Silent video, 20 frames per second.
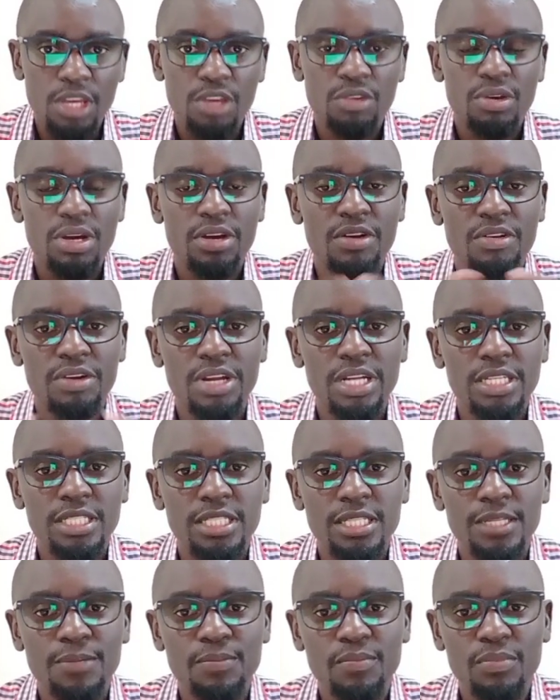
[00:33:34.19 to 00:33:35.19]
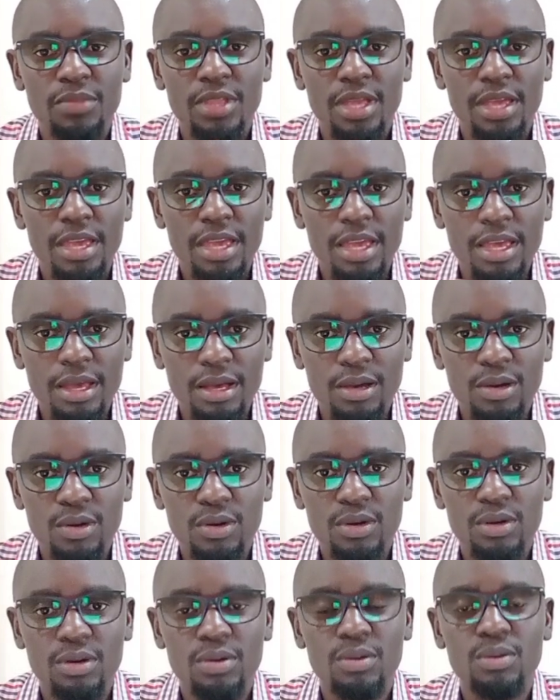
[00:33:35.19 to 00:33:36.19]
You are creating a
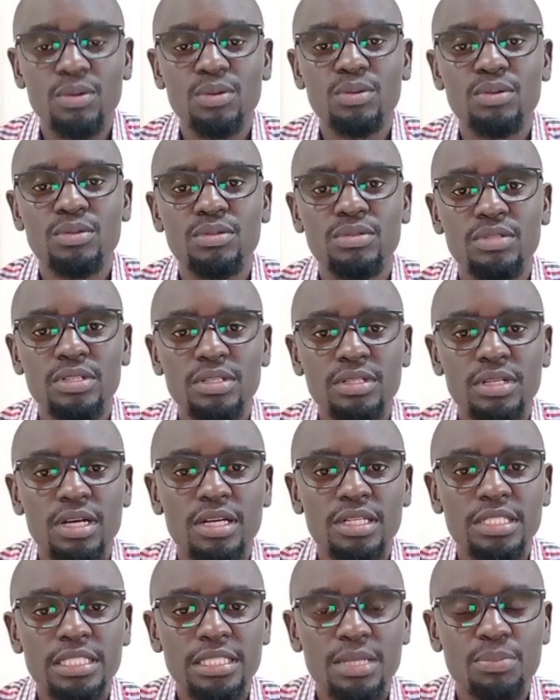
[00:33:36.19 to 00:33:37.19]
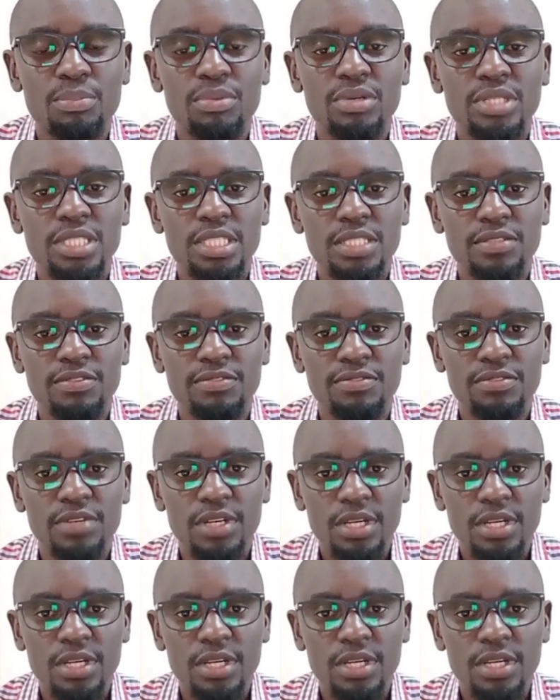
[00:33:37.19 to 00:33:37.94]
good and supportive